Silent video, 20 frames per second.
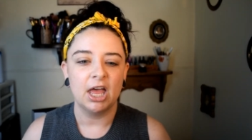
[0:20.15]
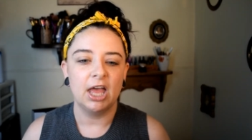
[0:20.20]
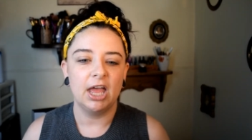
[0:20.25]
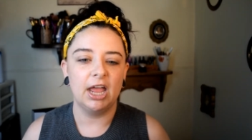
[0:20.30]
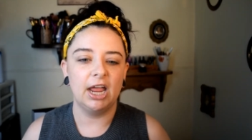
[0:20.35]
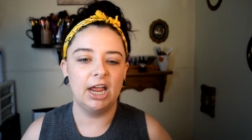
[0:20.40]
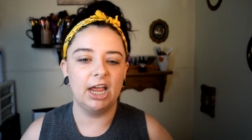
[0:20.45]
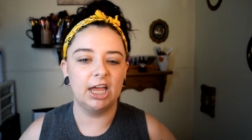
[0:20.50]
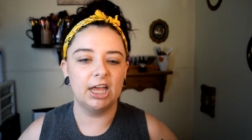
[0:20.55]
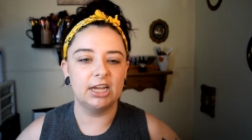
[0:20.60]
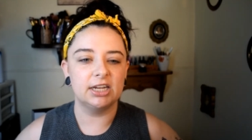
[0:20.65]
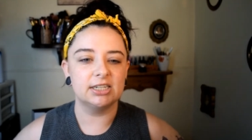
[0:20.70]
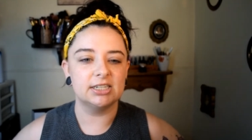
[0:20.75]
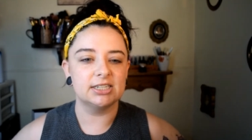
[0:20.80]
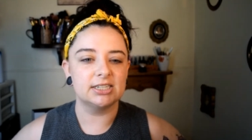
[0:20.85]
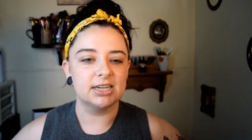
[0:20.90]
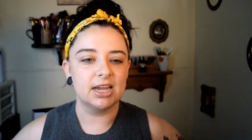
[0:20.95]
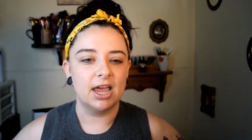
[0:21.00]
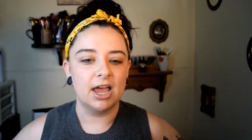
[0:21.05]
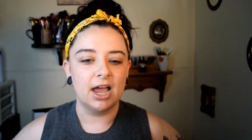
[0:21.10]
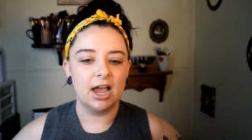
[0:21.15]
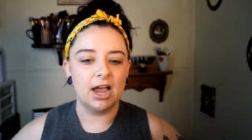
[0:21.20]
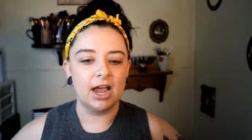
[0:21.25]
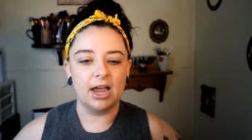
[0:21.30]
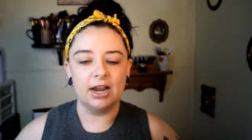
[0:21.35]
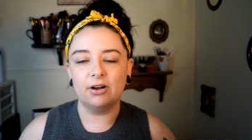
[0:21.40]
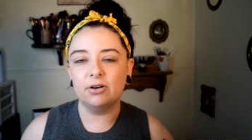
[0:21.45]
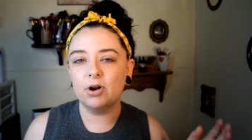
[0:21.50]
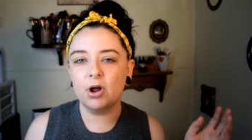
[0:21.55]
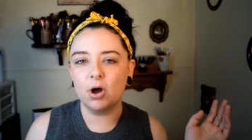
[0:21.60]
And
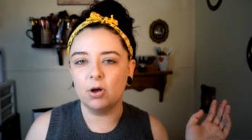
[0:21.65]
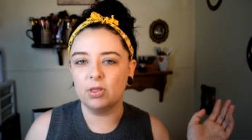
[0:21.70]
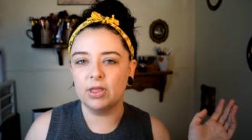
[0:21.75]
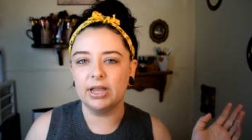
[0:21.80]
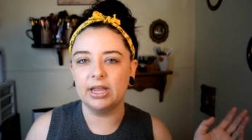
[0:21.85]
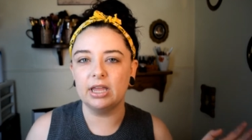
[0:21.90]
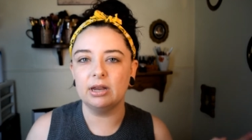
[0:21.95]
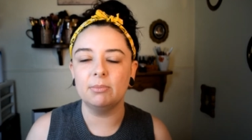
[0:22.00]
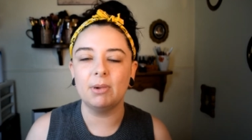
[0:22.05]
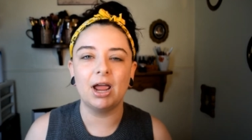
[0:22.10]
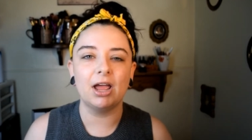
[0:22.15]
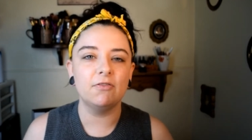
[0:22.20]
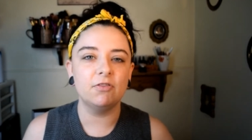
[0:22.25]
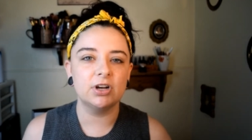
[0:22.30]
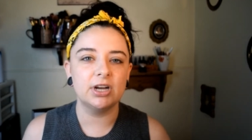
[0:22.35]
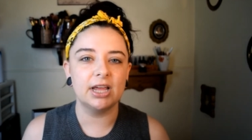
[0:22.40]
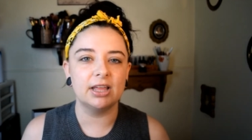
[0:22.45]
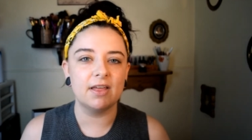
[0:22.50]
I don't know, like in my everyday